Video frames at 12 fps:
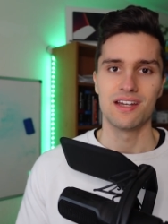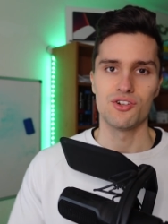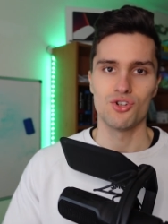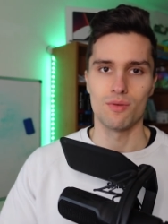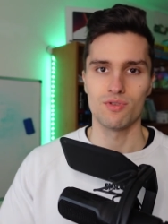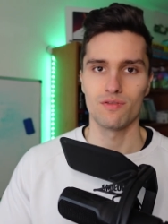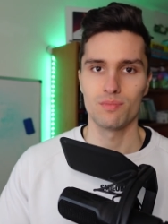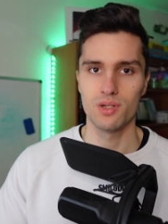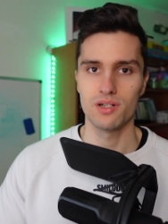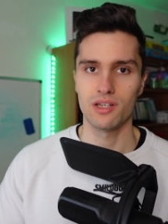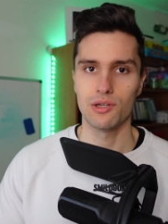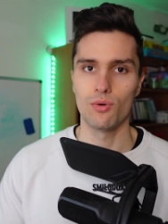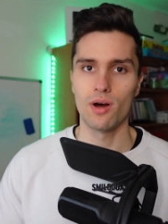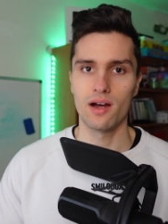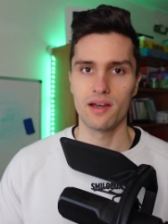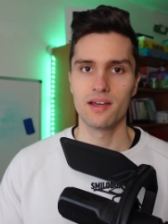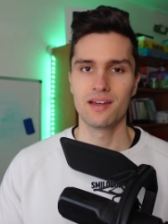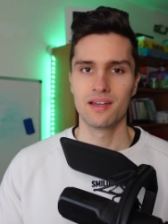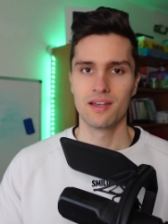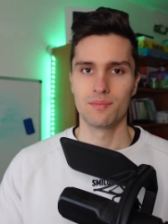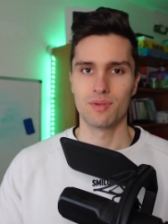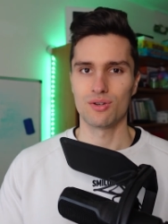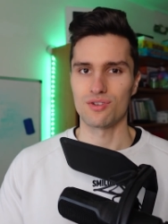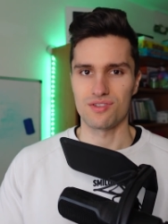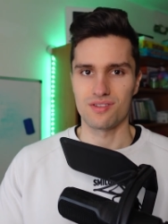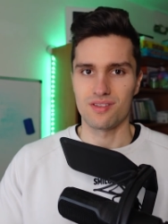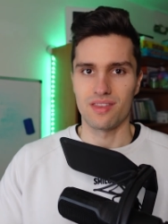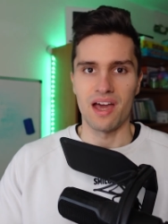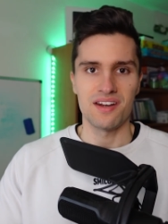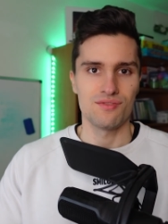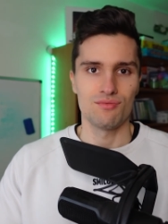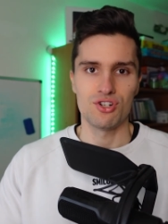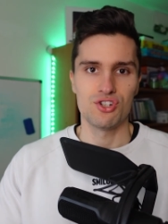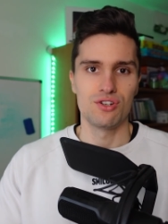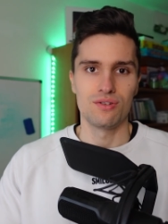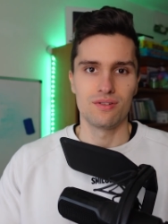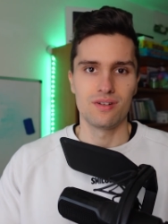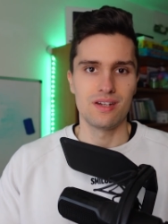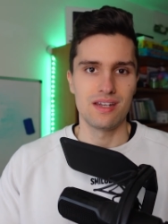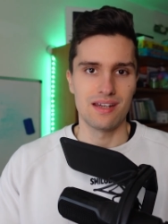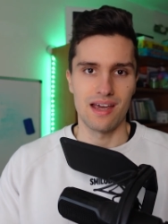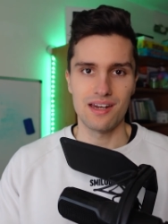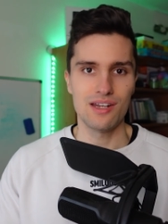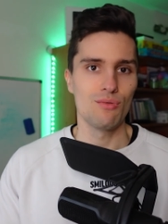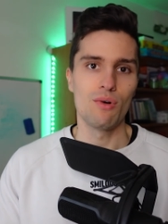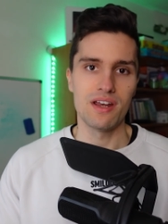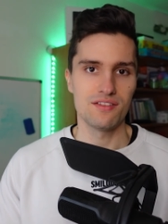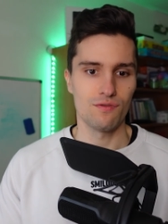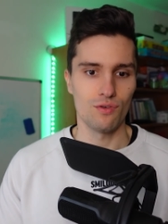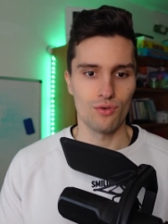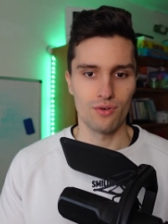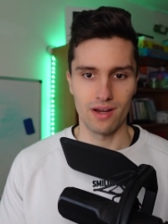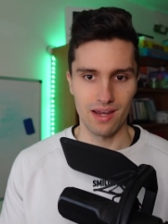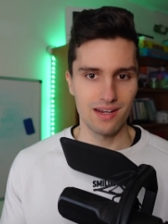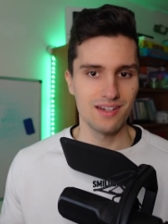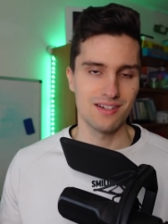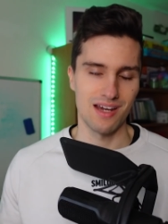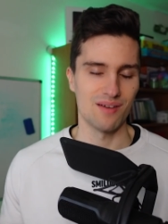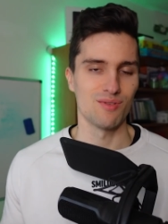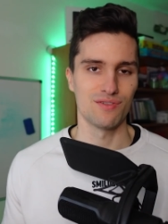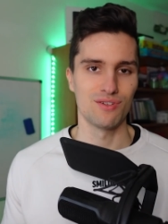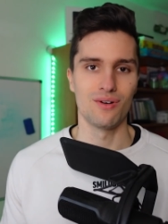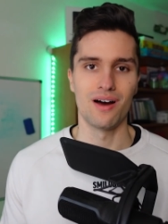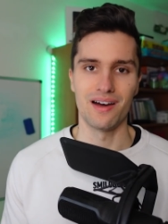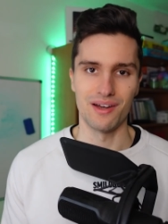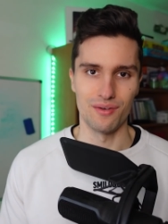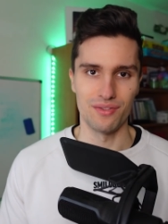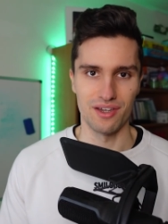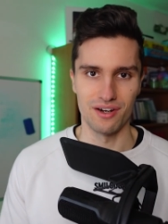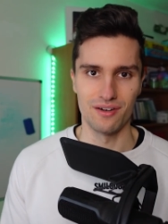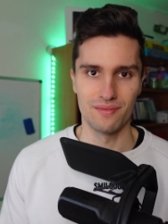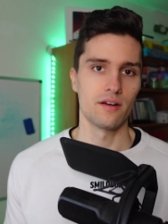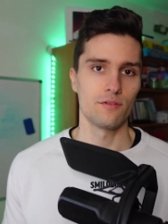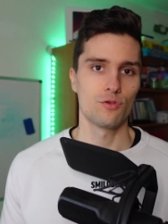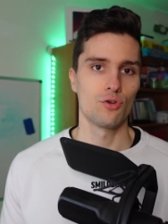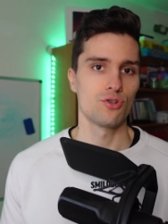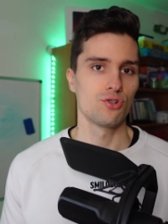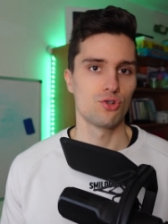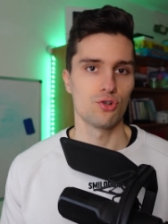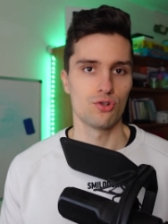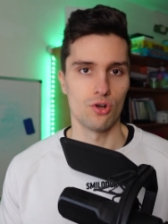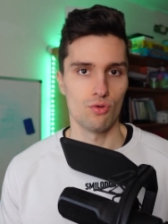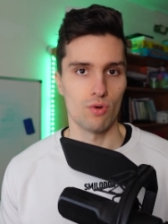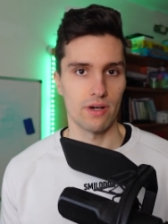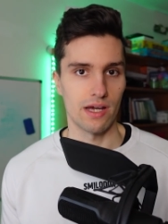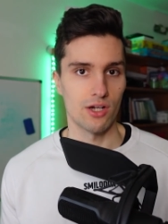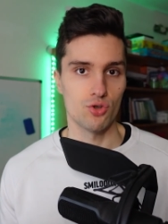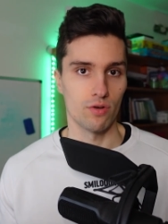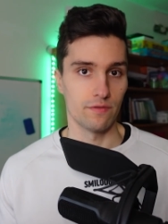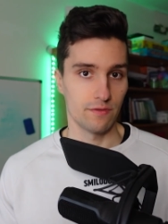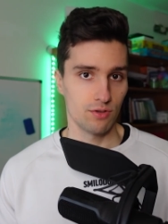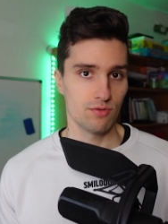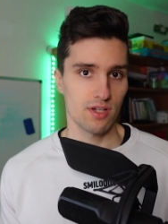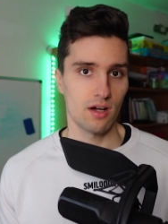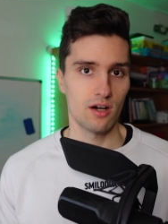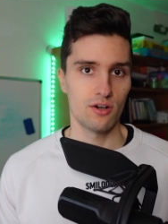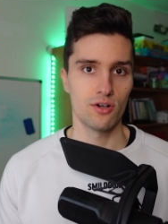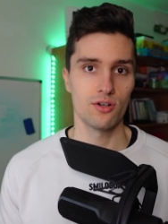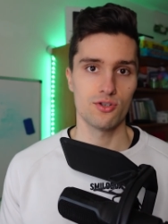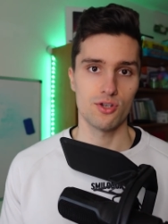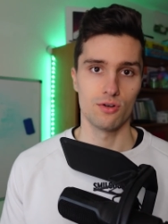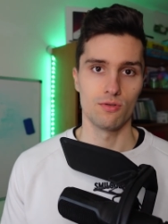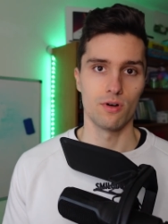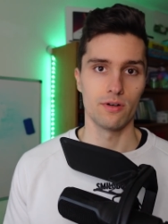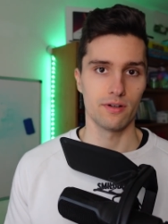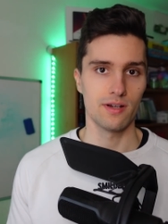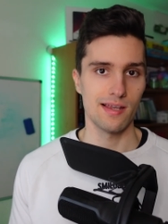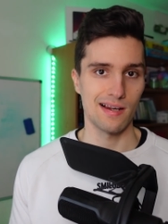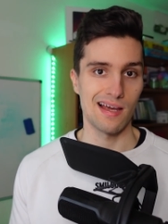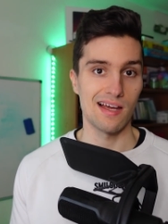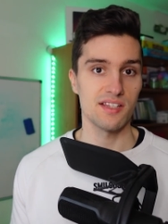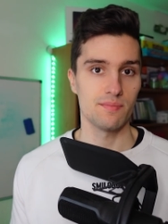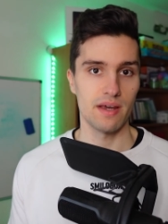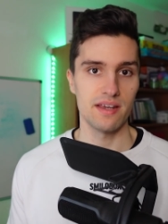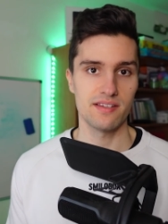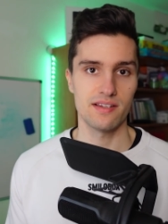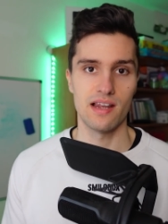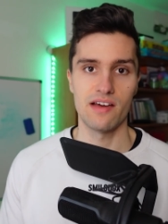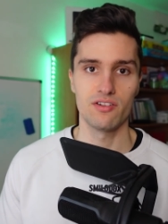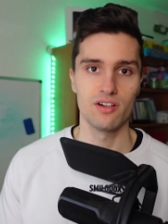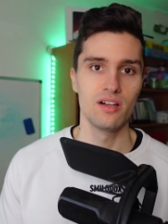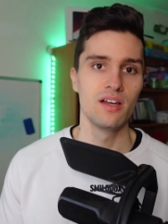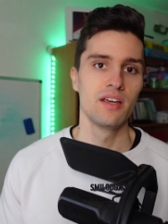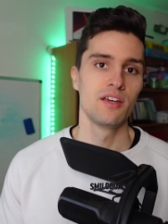in terms of building UI, because that's what you need anyways for any type of UI out there. Then of course you should know what Android views are, so on a class-based level